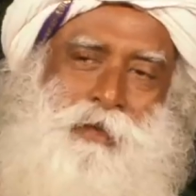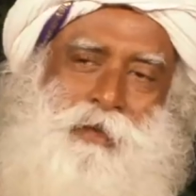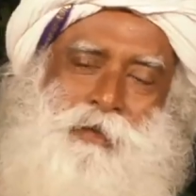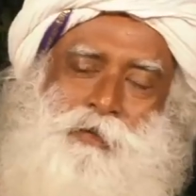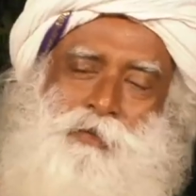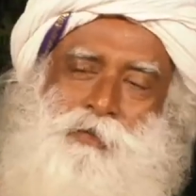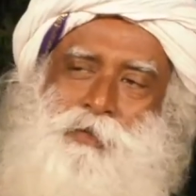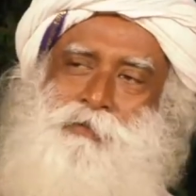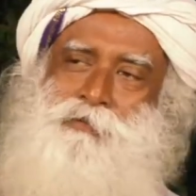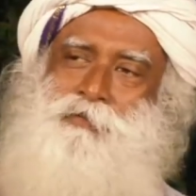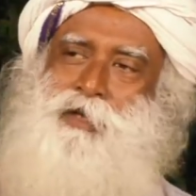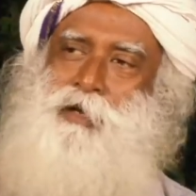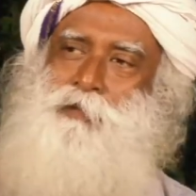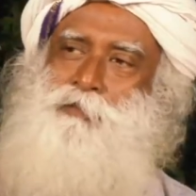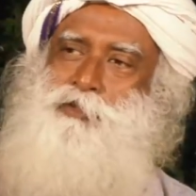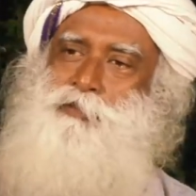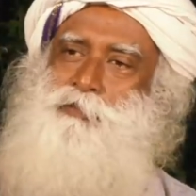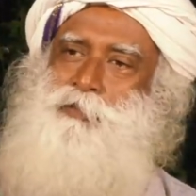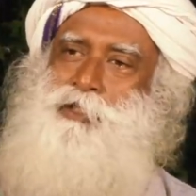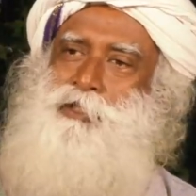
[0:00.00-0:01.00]
You have
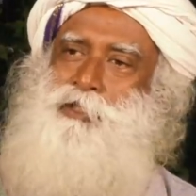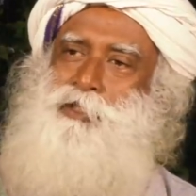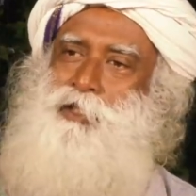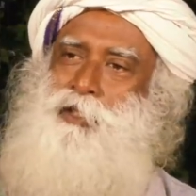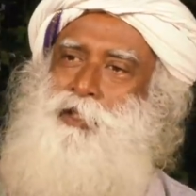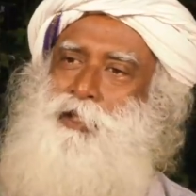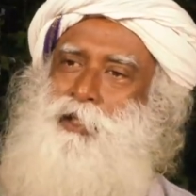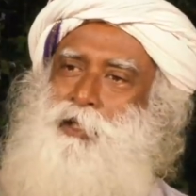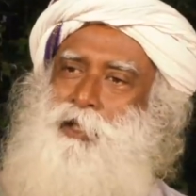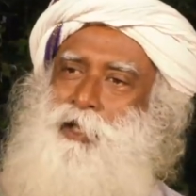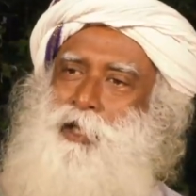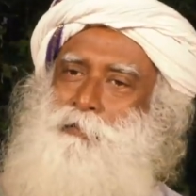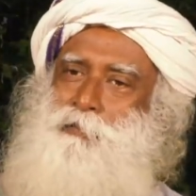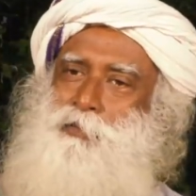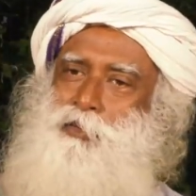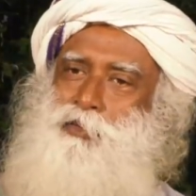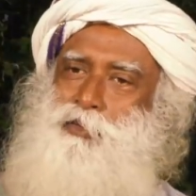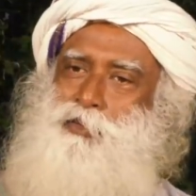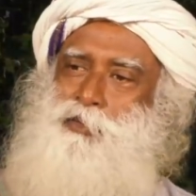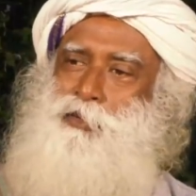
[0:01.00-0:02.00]
come to me thinking I'm
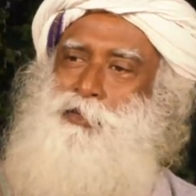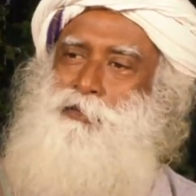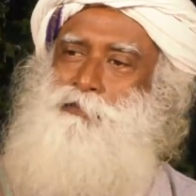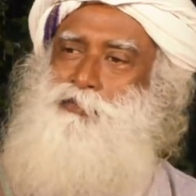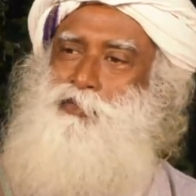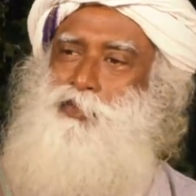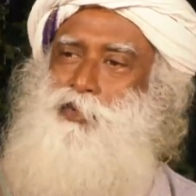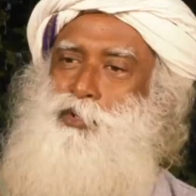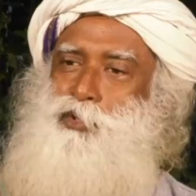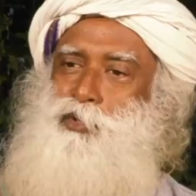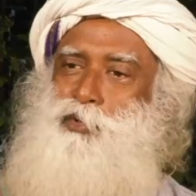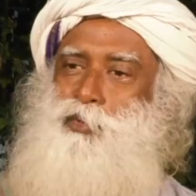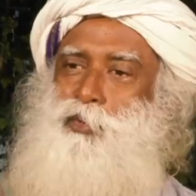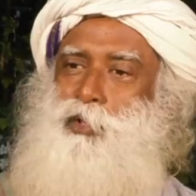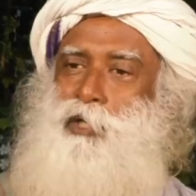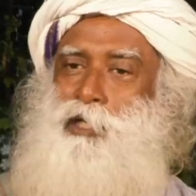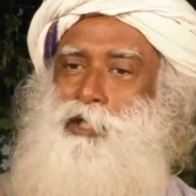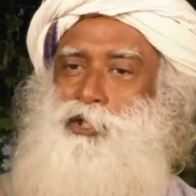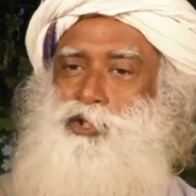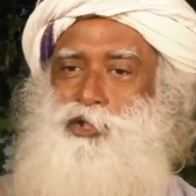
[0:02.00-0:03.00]
going to give you a new
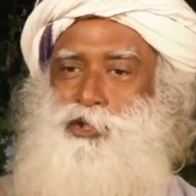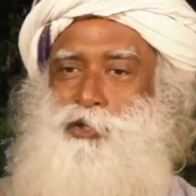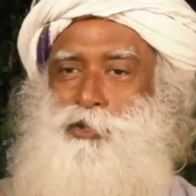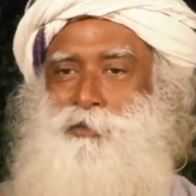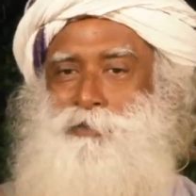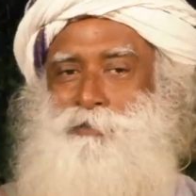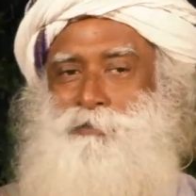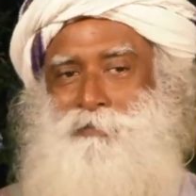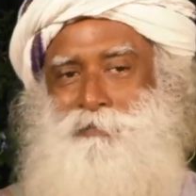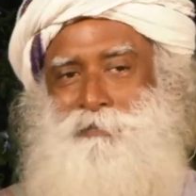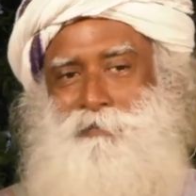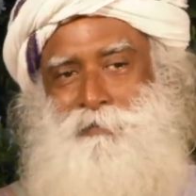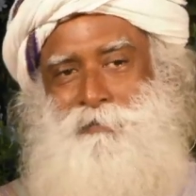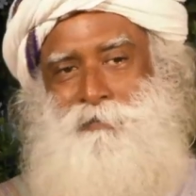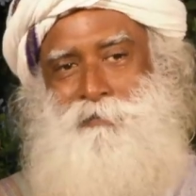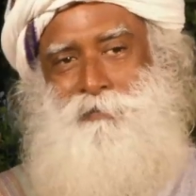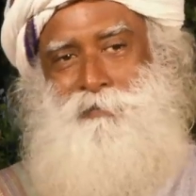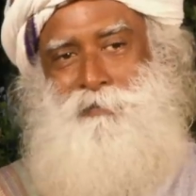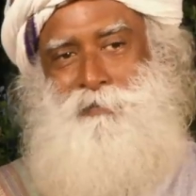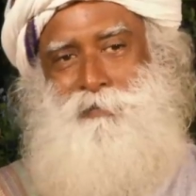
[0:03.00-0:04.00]
religion.
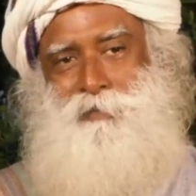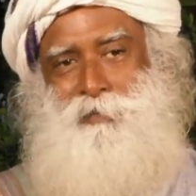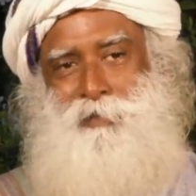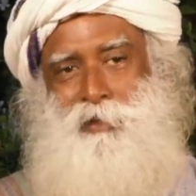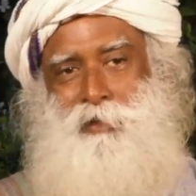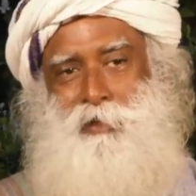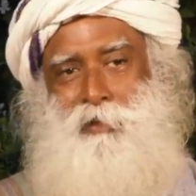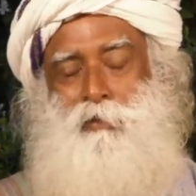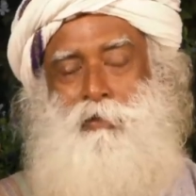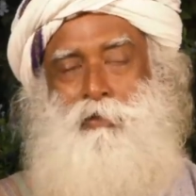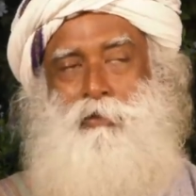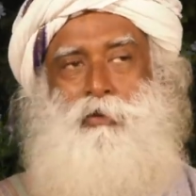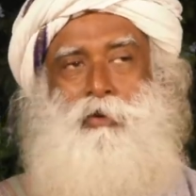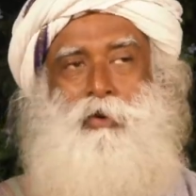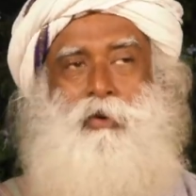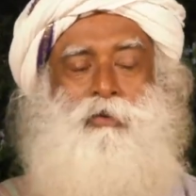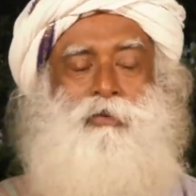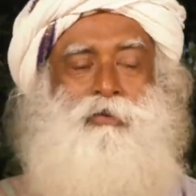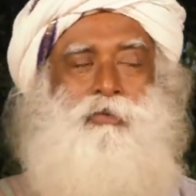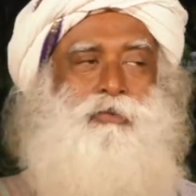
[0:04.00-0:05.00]

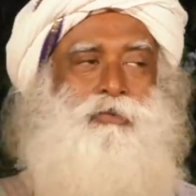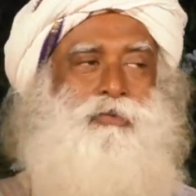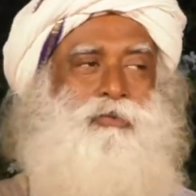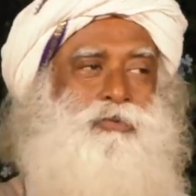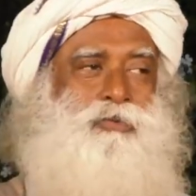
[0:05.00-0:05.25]
No.